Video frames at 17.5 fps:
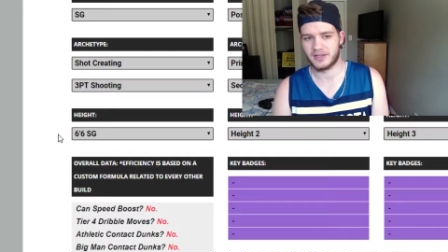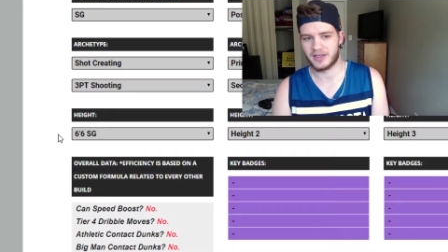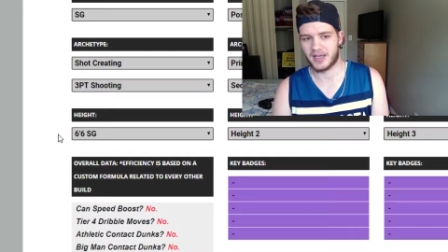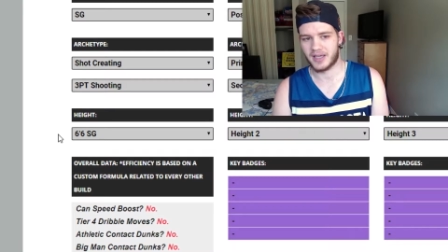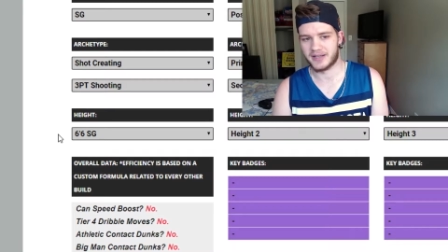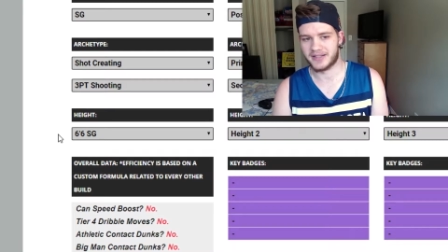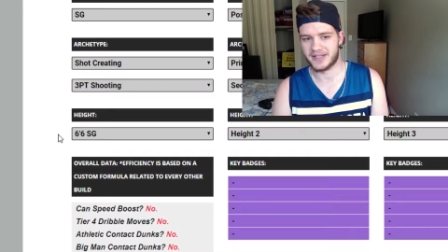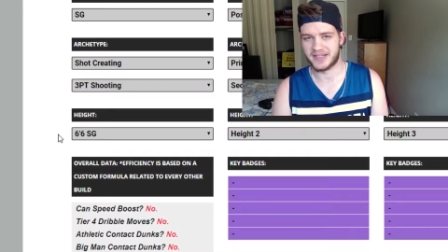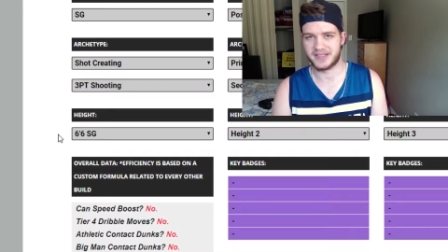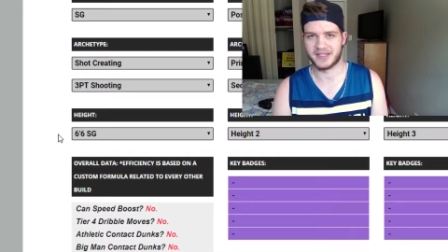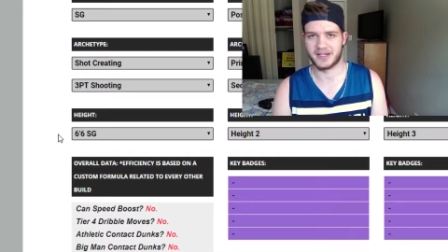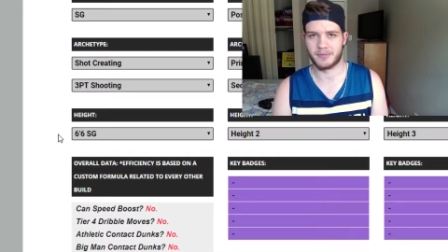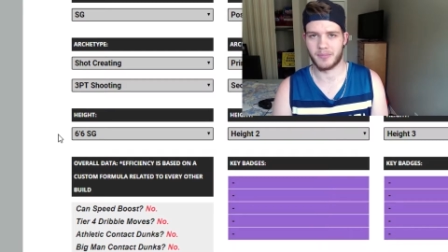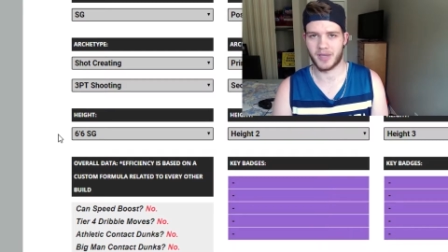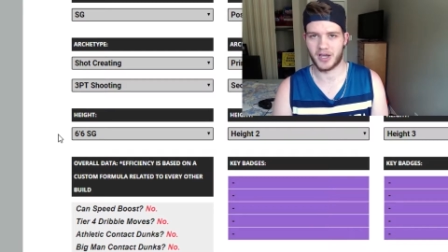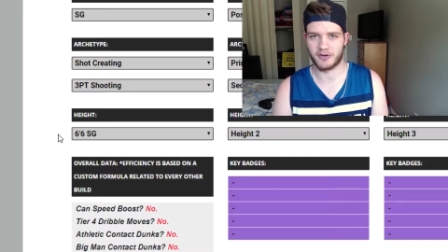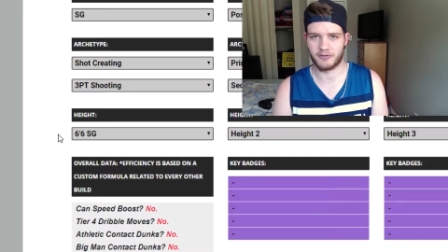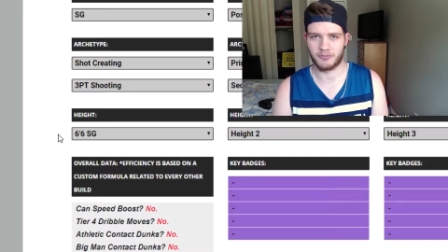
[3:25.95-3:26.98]
a decent
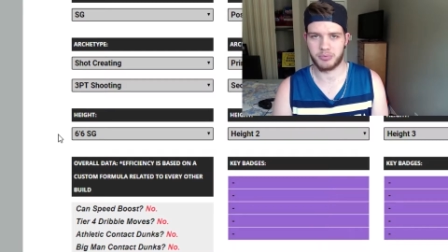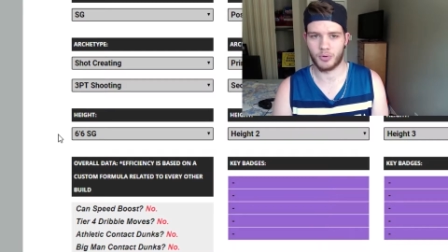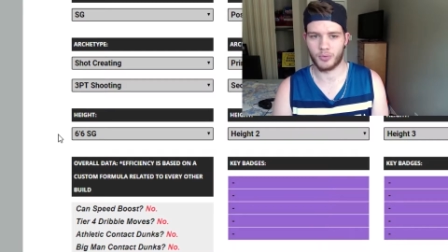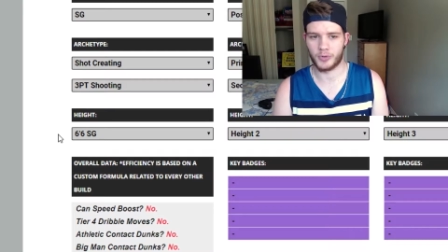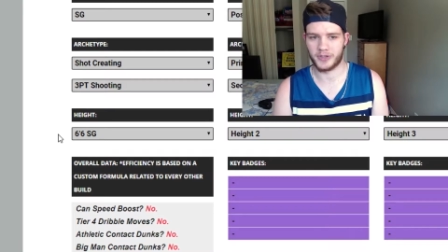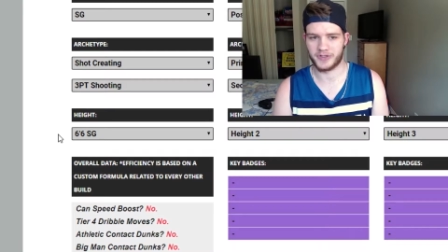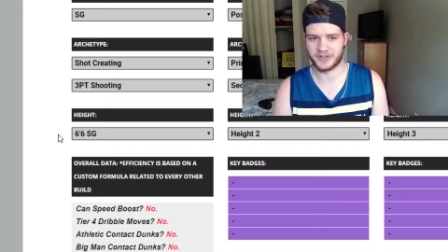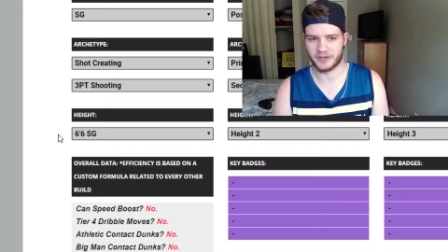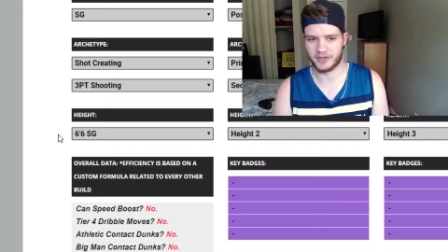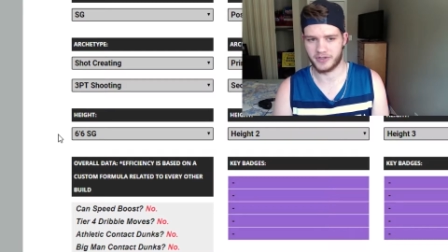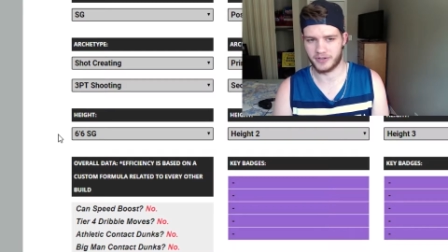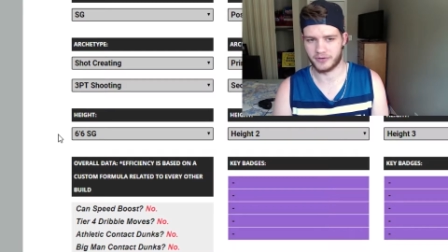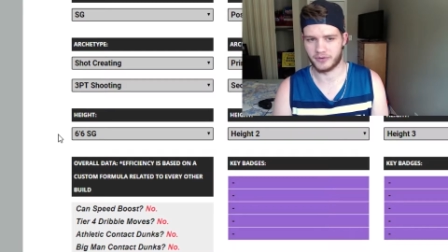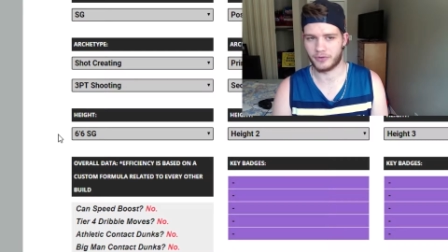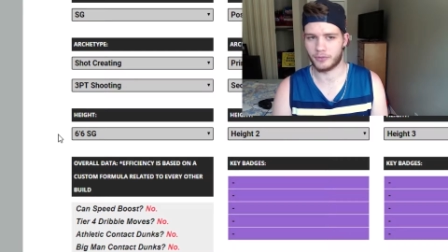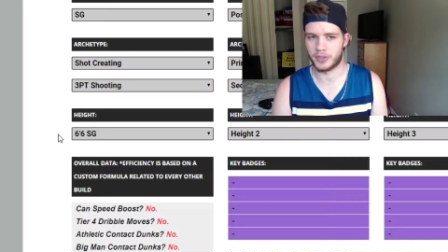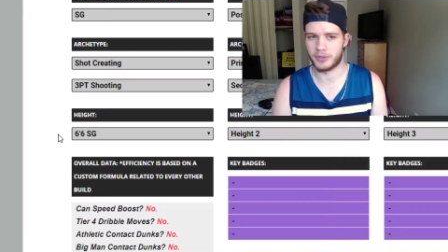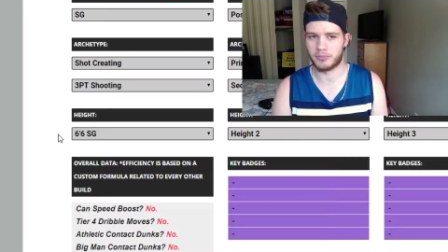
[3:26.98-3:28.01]
amount of points on your
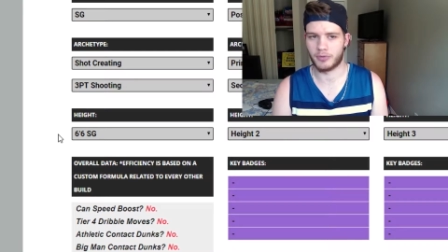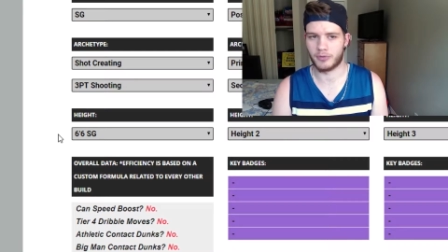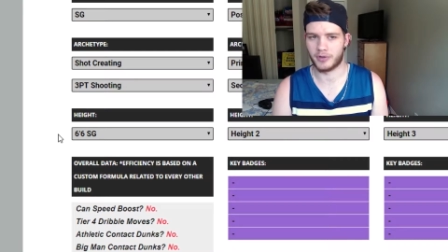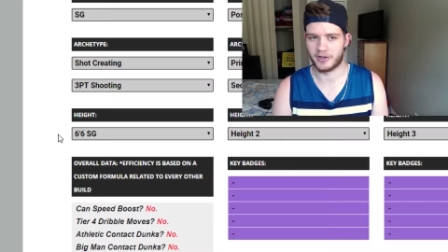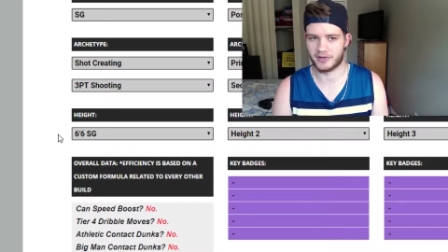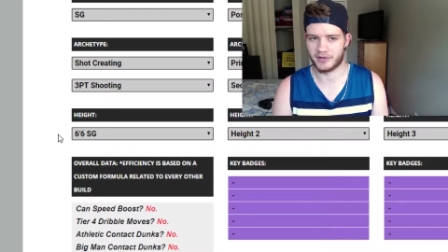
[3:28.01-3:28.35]
three-pointer,